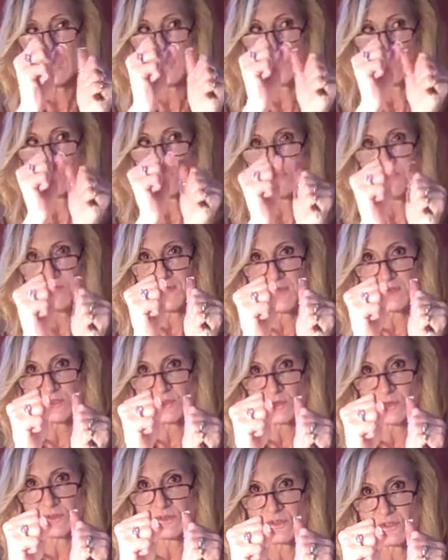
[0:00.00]
It will
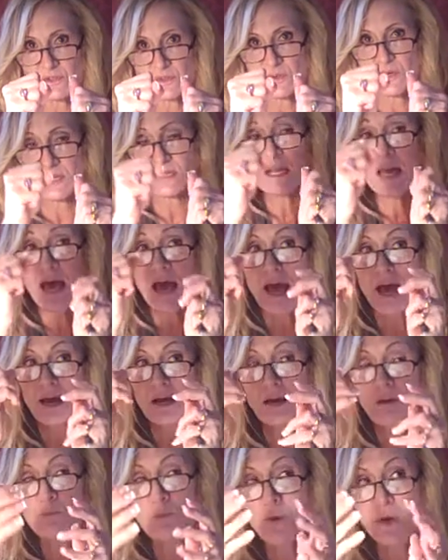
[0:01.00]
vasoconstrict,
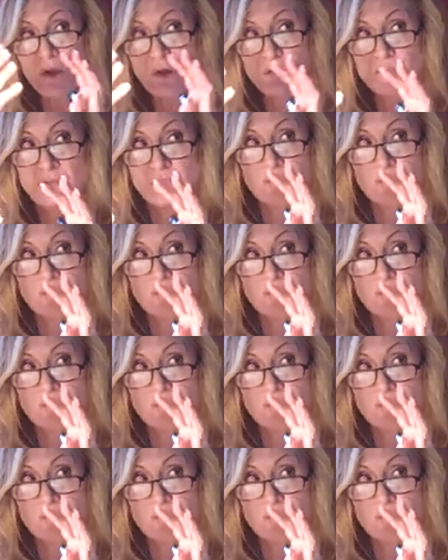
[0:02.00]
compared